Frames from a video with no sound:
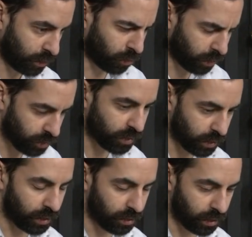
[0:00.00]
were
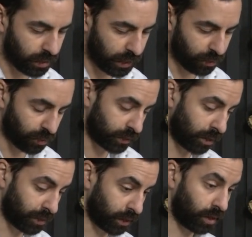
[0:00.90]
interested in learning how to
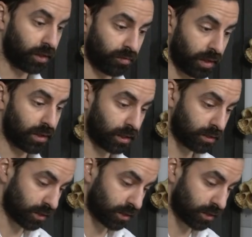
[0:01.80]
examine the cardiovascular